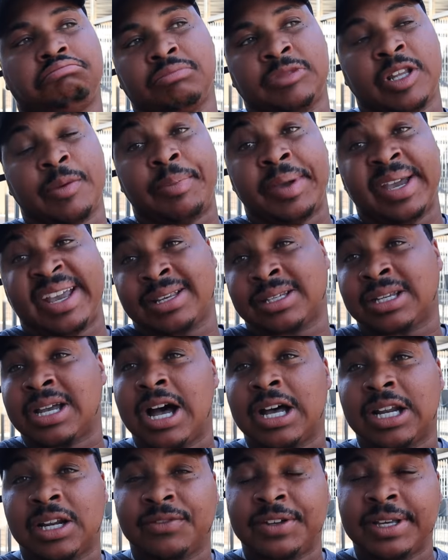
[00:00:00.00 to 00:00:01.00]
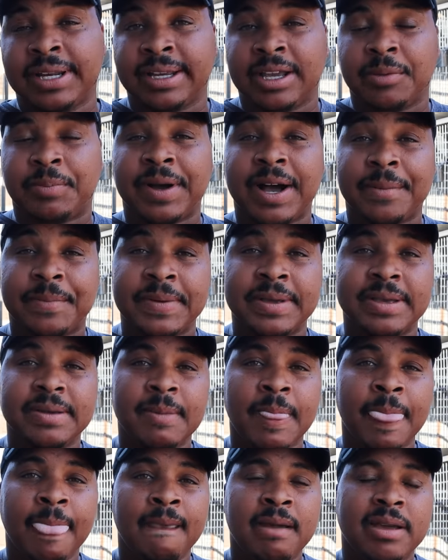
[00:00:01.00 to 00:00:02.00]
the biggest con of getting a puppy
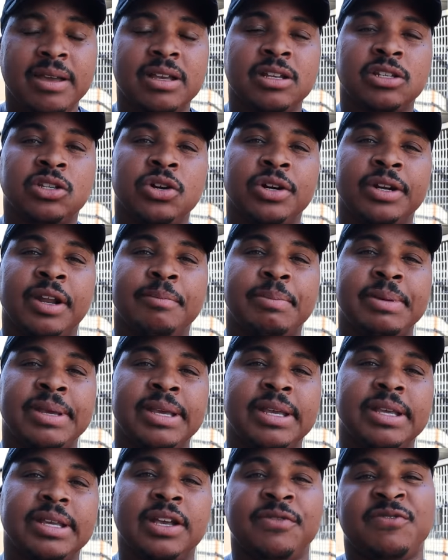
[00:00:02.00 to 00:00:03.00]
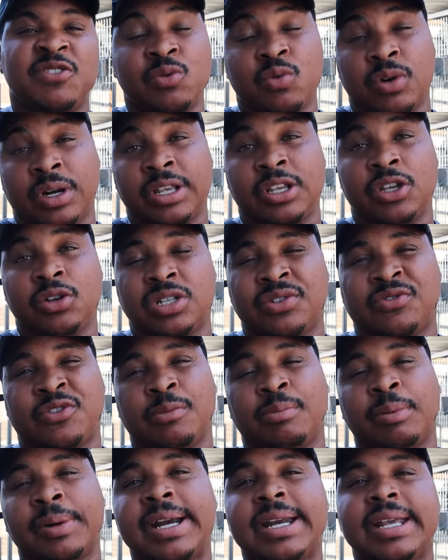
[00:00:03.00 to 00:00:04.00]
is going to be, if you want to use it
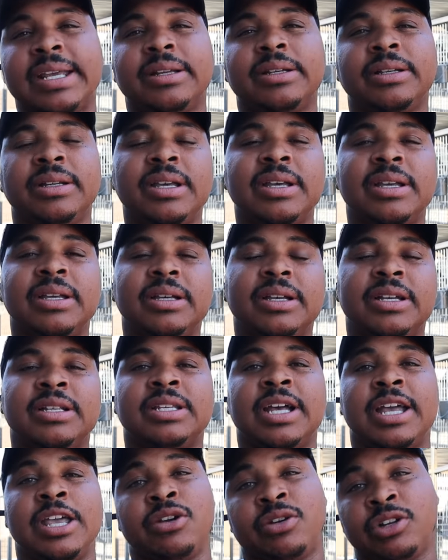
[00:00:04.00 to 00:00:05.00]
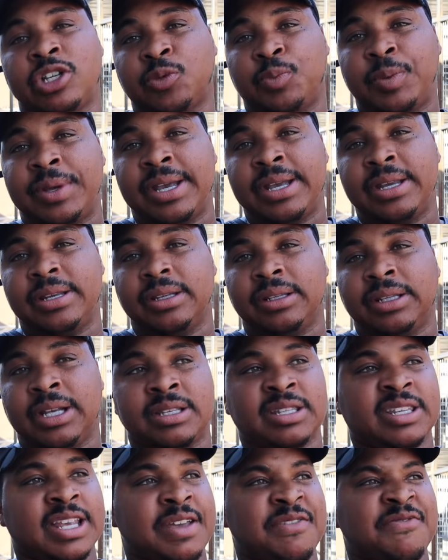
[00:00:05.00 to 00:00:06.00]
for breeding, is that you can spend,
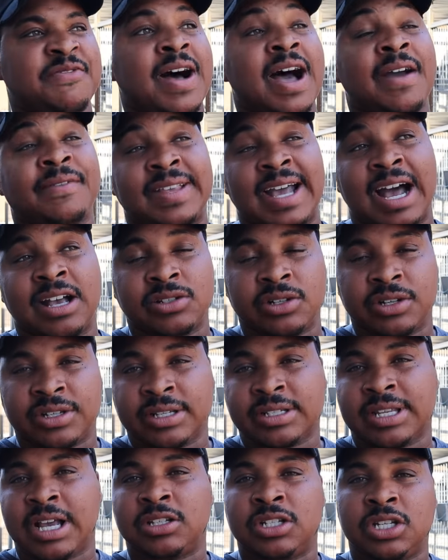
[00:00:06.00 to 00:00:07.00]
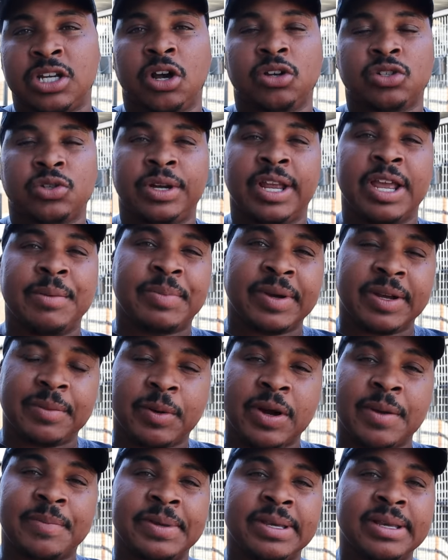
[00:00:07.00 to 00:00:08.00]
let's say, $5,000 or $6,000 on an
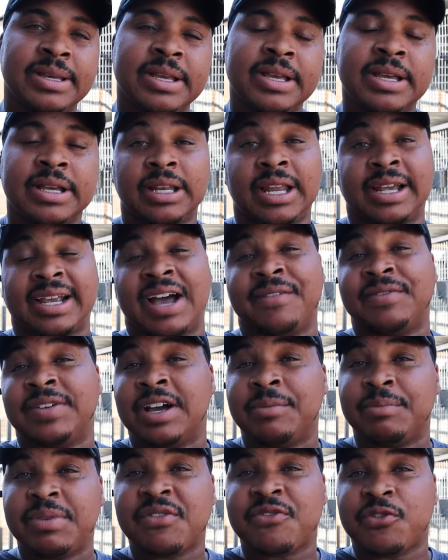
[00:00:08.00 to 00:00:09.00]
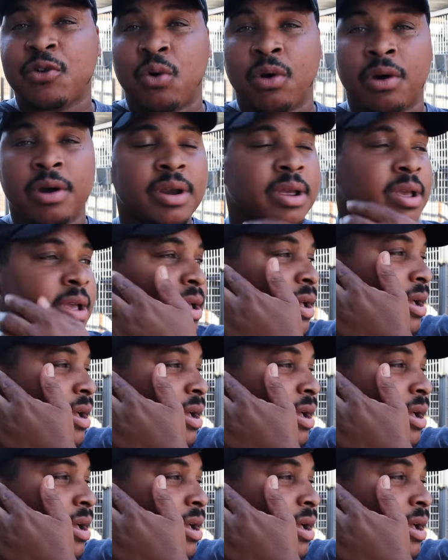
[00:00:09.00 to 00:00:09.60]
input puppy like I've done before.